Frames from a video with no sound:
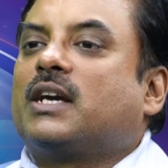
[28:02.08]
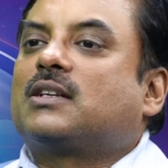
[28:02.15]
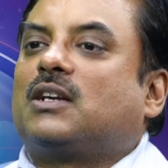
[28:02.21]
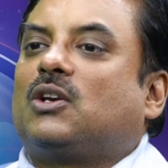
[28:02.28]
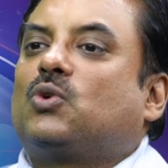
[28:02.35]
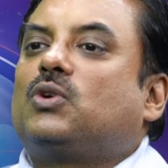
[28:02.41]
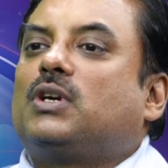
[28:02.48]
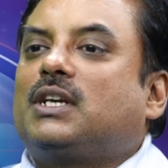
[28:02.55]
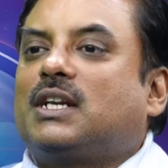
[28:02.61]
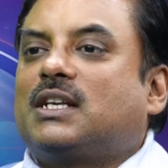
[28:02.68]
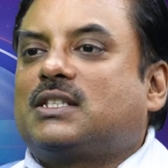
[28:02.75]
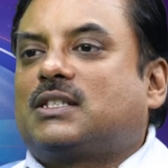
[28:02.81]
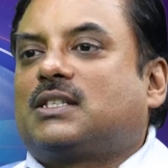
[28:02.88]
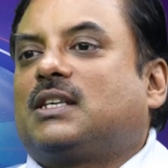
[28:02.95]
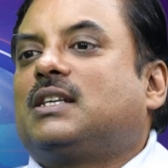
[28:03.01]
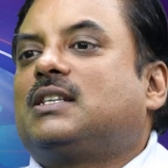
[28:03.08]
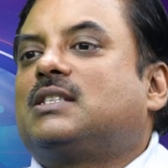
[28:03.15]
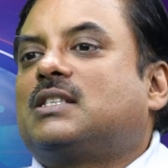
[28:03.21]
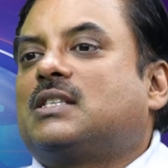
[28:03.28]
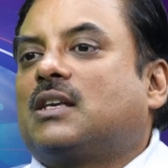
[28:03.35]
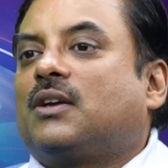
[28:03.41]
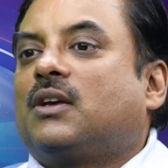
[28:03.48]
Like, loneliness
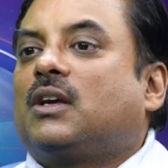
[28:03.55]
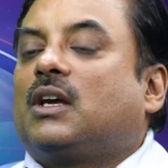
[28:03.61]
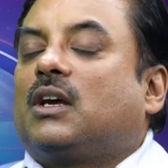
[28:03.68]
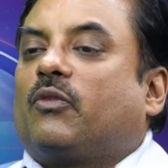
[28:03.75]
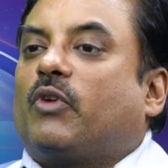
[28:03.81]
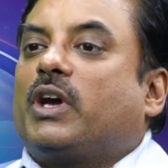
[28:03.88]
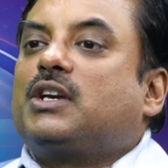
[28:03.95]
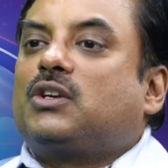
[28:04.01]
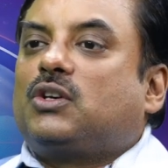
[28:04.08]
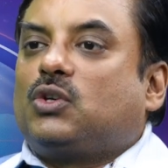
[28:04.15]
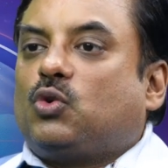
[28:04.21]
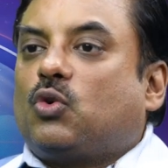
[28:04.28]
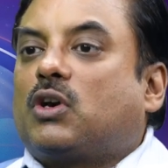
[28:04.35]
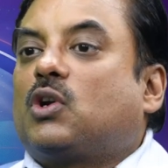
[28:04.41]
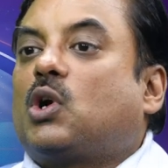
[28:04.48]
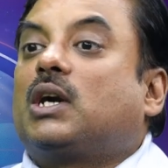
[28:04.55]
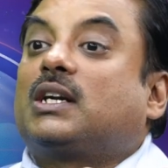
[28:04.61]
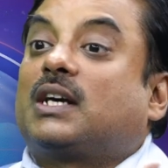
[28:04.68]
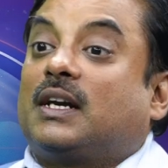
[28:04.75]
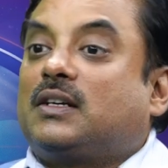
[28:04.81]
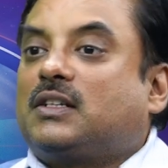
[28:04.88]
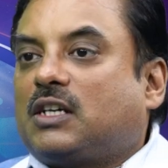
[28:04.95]
is when you are not
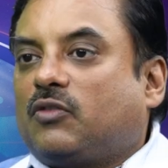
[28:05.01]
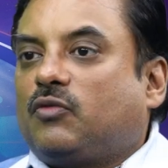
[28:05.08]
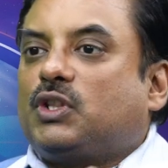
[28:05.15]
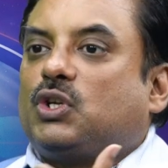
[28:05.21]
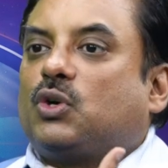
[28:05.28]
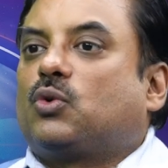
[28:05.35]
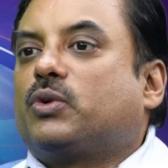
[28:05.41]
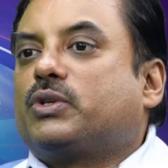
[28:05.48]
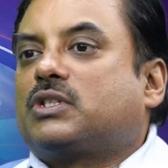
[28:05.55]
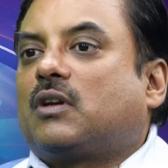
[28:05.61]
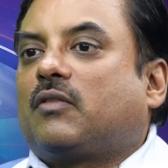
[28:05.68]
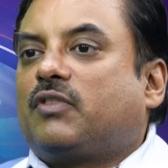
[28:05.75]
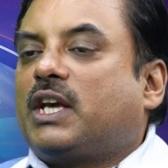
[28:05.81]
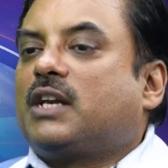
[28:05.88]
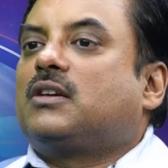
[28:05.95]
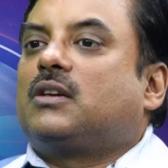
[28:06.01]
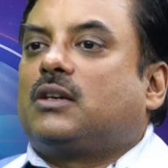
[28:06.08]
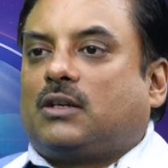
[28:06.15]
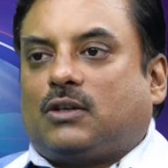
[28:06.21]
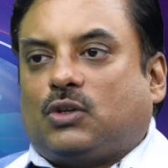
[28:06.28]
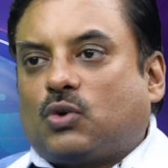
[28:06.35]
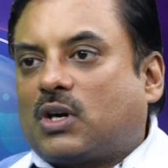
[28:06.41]
connected with your own self, then
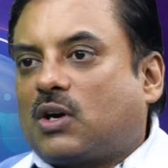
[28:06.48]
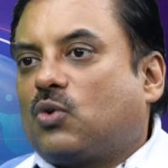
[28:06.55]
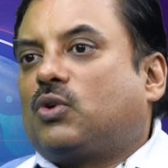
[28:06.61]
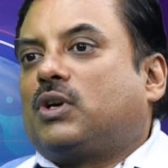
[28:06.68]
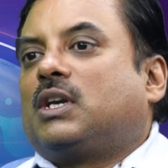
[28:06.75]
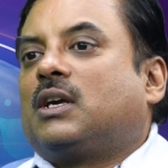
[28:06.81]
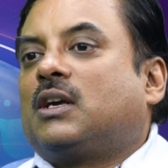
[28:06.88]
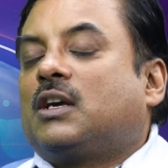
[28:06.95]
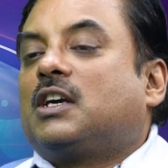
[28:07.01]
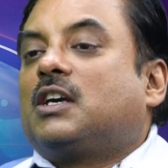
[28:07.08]
you are lonely.